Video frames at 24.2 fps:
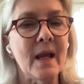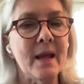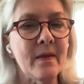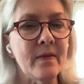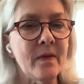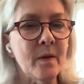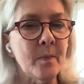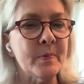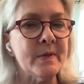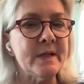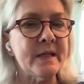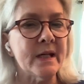
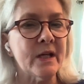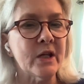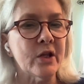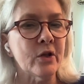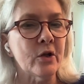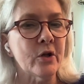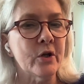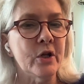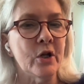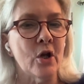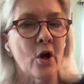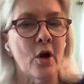The
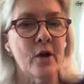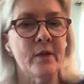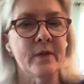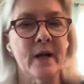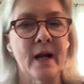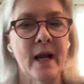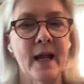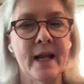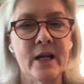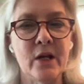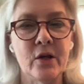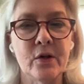particular yarn
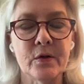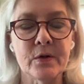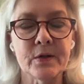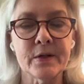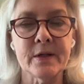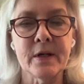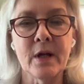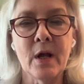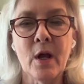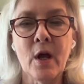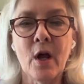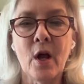that I
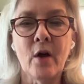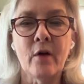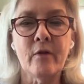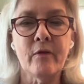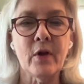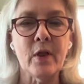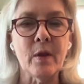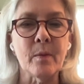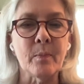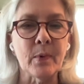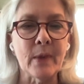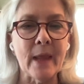used
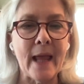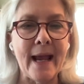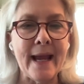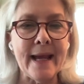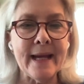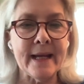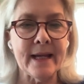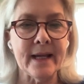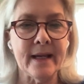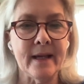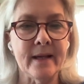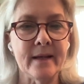for the
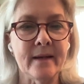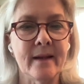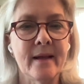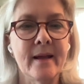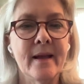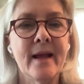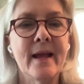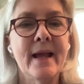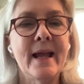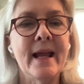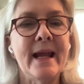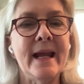blanket
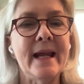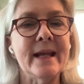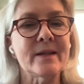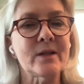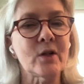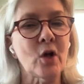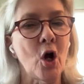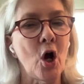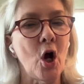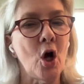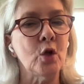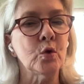is
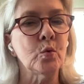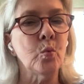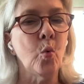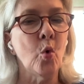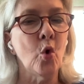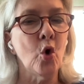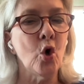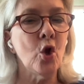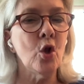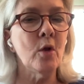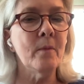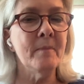called
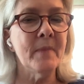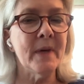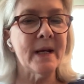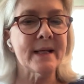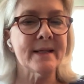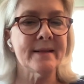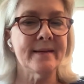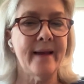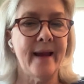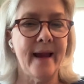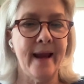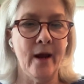Wool
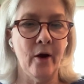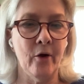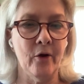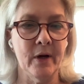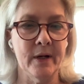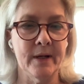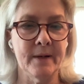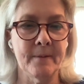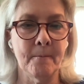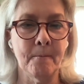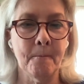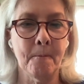Mix
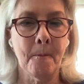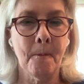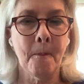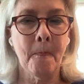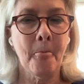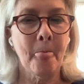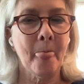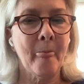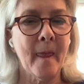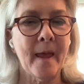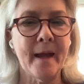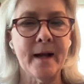Aran,
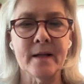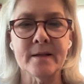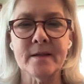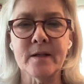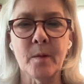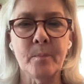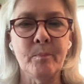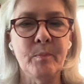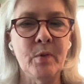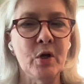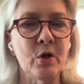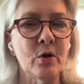and it's
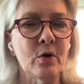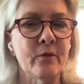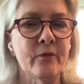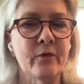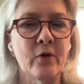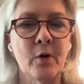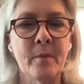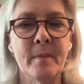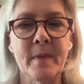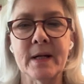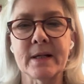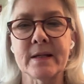a
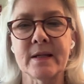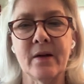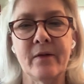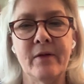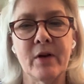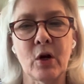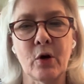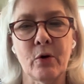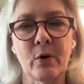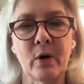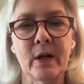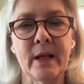beautiful mix of
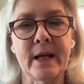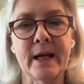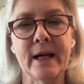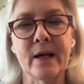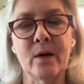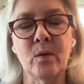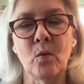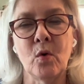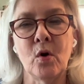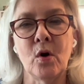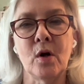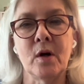acrylic
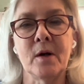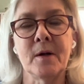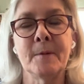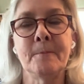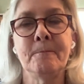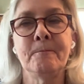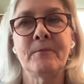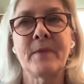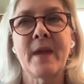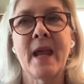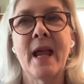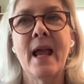and wool.
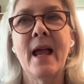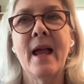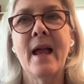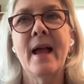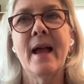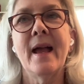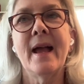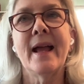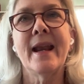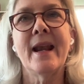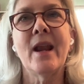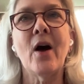
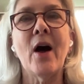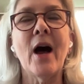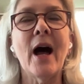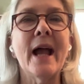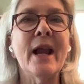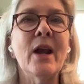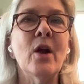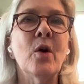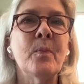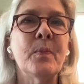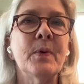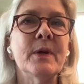Now, I
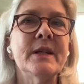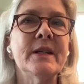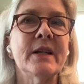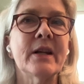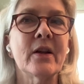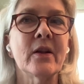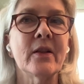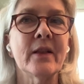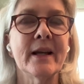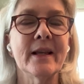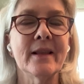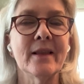don't
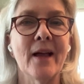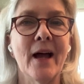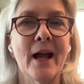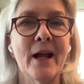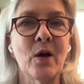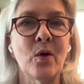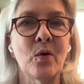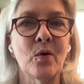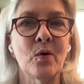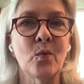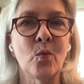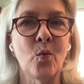particularly
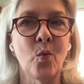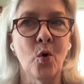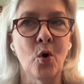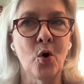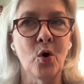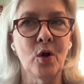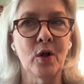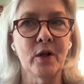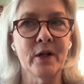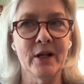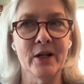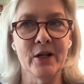like
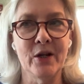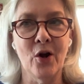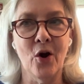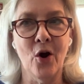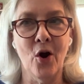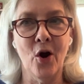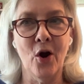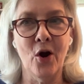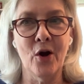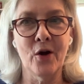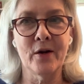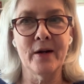wool
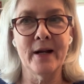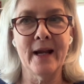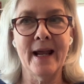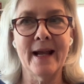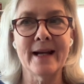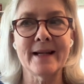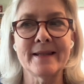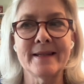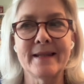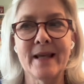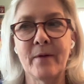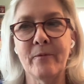yarn
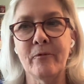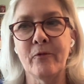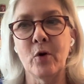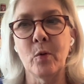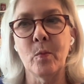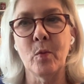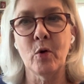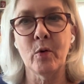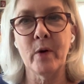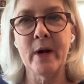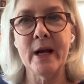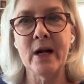except for
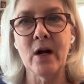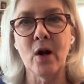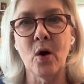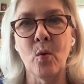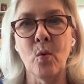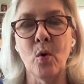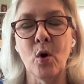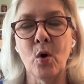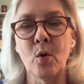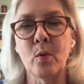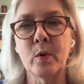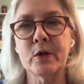merino
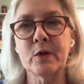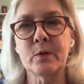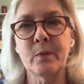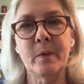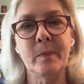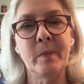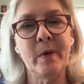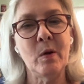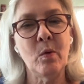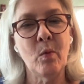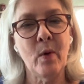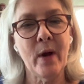wool, which
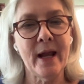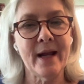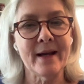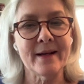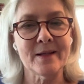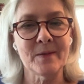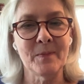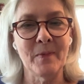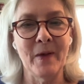would be way